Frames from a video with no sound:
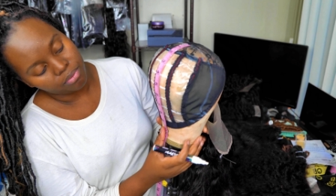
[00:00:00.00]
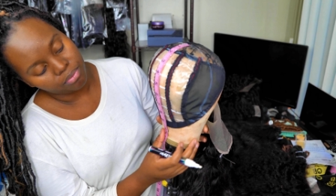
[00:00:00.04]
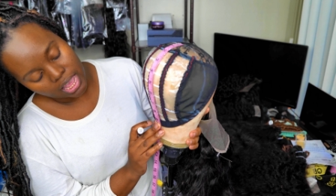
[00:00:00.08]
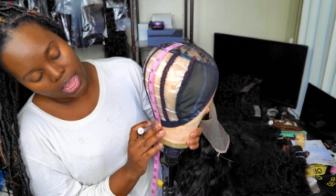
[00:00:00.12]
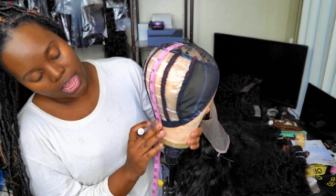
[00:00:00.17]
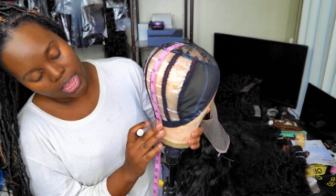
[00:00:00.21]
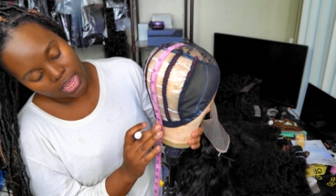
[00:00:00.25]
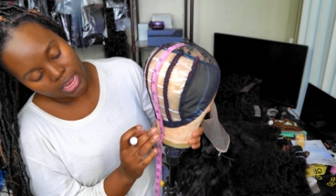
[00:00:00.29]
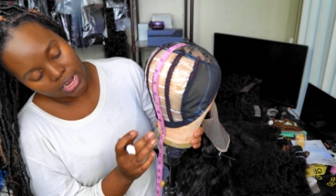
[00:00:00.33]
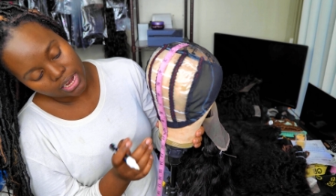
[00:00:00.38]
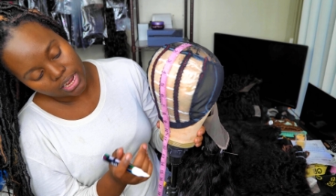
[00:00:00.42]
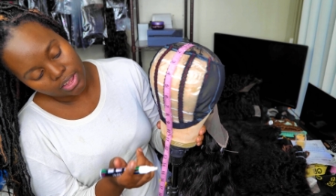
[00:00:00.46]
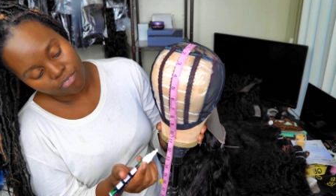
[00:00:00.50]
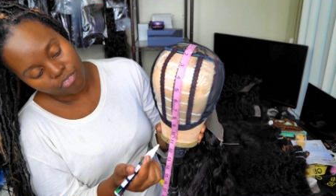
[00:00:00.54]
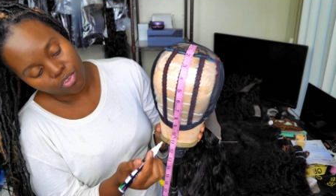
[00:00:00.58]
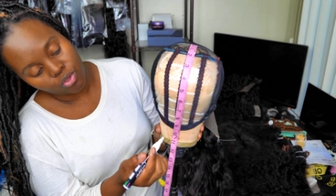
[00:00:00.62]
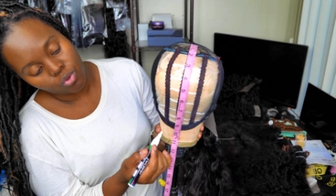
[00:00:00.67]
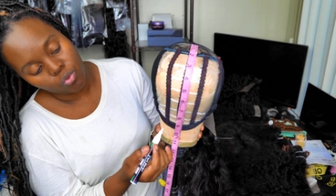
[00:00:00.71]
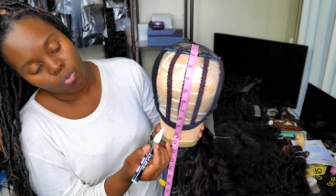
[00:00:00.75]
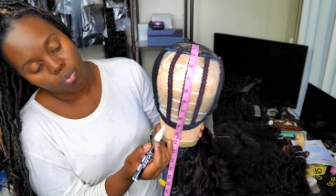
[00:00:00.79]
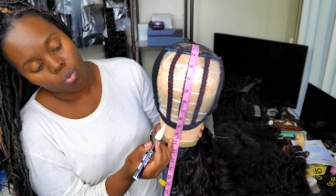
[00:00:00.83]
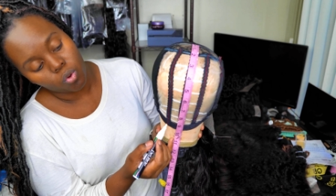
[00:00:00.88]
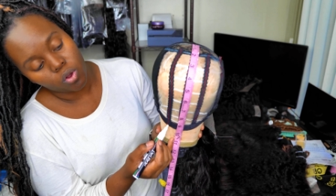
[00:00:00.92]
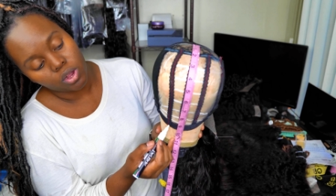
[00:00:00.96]
and if
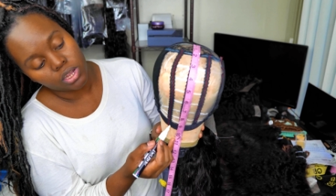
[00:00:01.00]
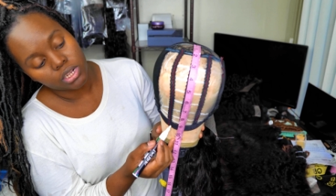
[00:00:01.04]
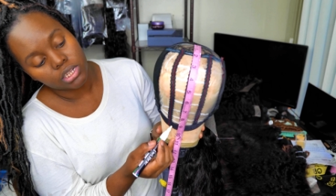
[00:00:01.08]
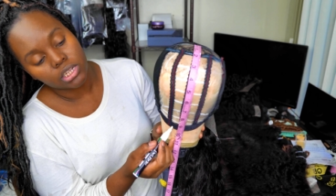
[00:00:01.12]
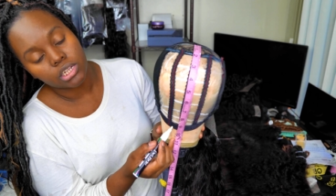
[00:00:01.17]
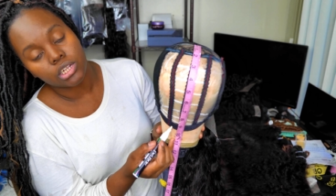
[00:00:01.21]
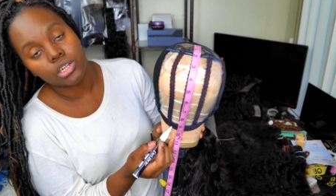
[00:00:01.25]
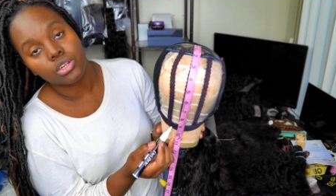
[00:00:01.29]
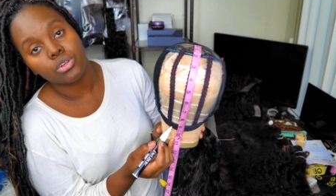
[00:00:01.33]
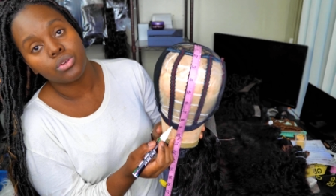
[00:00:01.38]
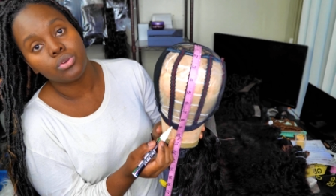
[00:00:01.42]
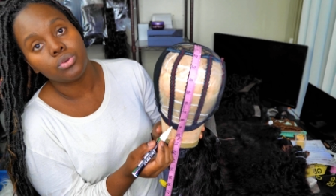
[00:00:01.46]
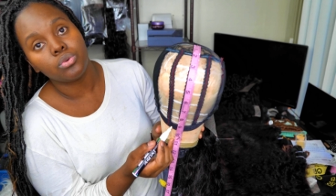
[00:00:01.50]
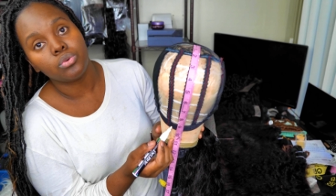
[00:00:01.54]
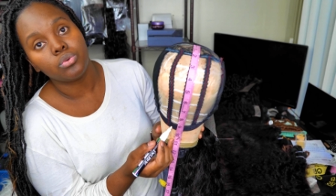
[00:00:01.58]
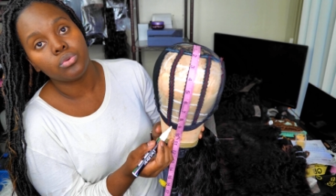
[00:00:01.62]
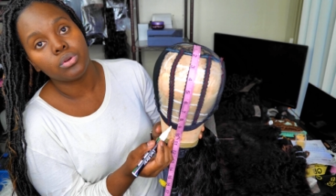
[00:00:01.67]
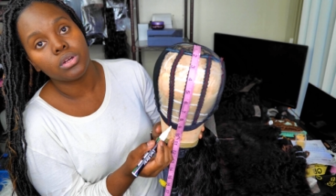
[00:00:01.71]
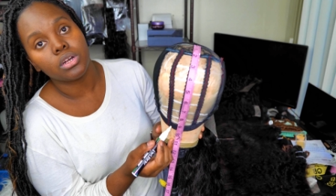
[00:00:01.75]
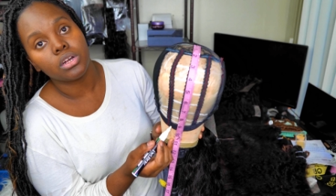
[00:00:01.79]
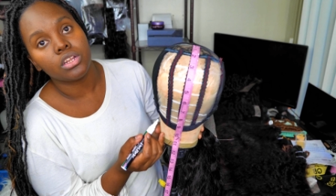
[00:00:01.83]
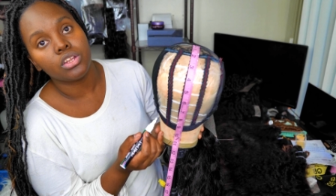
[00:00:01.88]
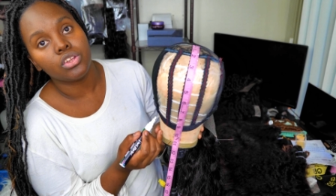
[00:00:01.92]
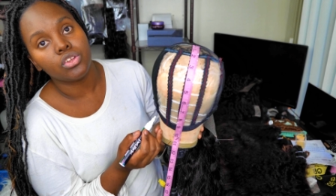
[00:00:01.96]
you want
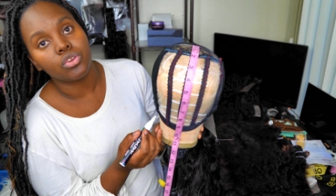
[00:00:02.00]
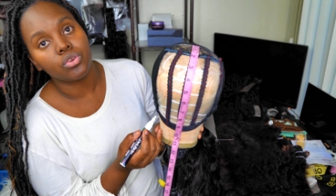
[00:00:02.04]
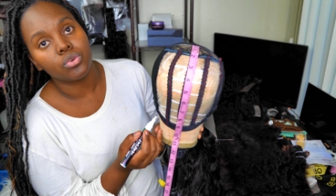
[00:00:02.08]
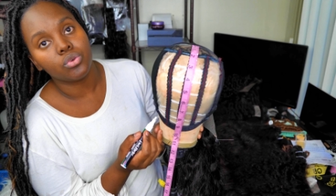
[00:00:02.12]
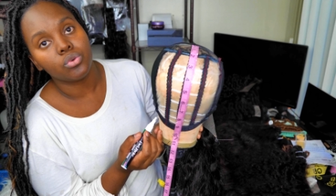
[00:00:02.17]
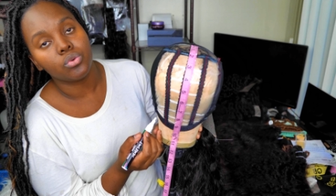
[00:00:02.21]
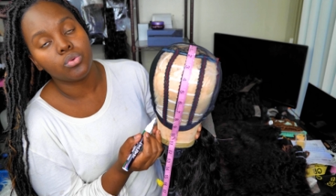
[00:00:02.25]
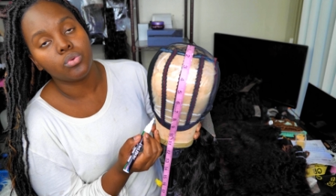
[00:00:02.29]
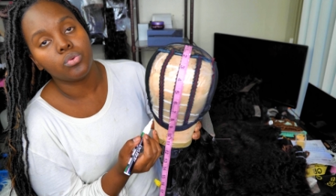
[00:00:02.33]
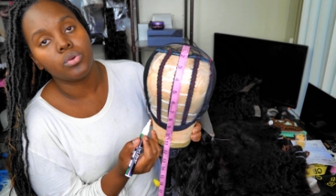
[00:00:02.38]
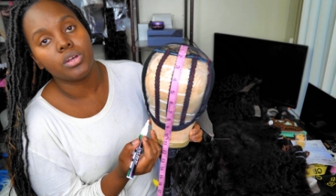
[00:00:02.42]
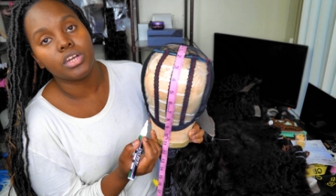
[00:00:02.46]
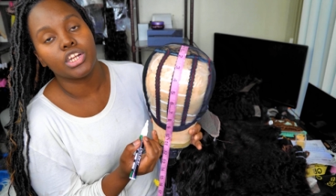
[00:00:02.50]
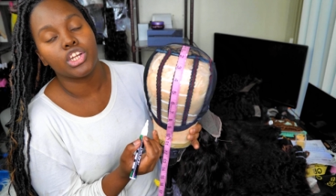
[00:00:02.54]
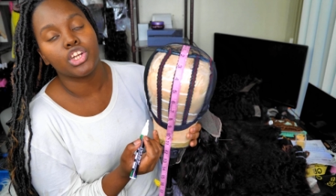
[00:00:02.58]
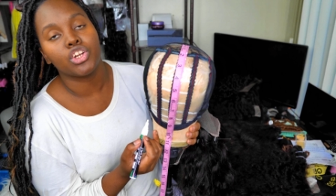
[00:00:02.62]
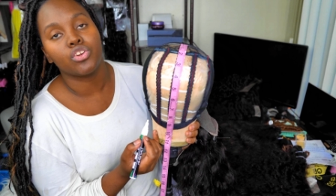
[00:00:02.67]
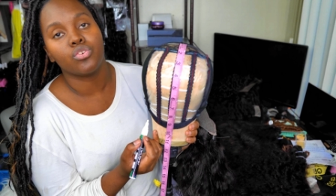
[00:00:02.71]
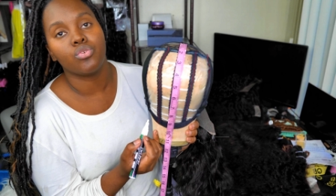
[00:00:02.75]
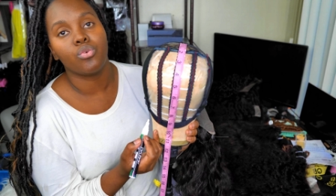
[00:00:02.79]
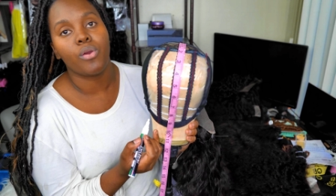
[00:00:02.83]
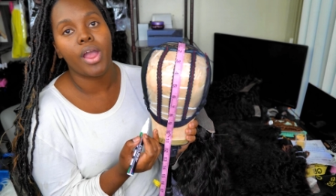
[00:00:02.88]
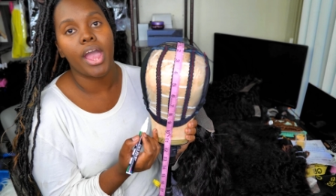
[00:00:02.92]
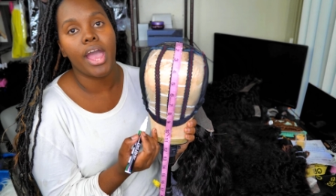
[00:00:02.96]
to do a
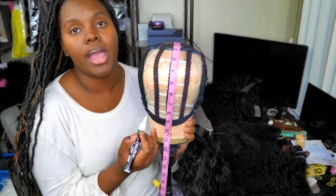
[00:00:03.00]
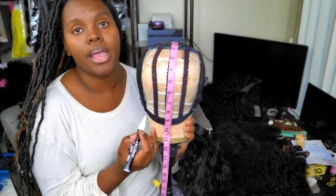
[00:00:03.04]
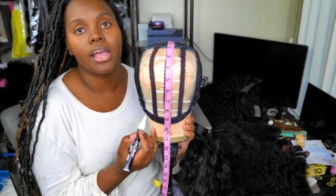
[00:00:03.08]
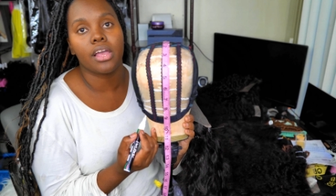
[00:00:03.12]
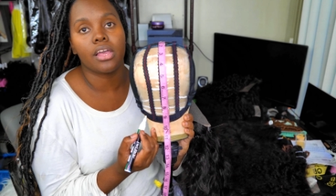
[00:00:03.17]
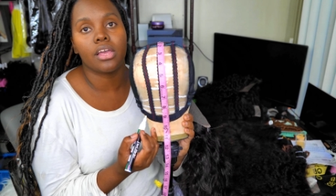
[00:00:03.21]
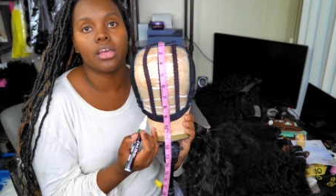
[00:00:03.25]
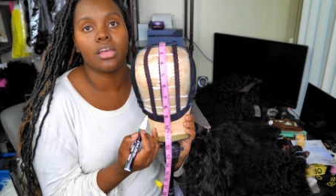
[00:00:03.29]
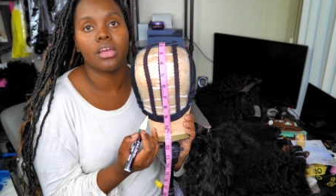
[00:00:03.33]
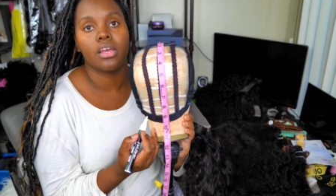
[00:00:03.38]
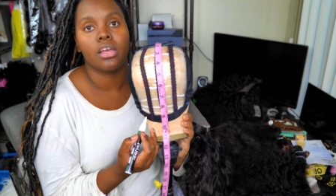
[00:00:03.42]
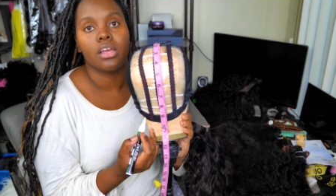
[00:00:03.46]
track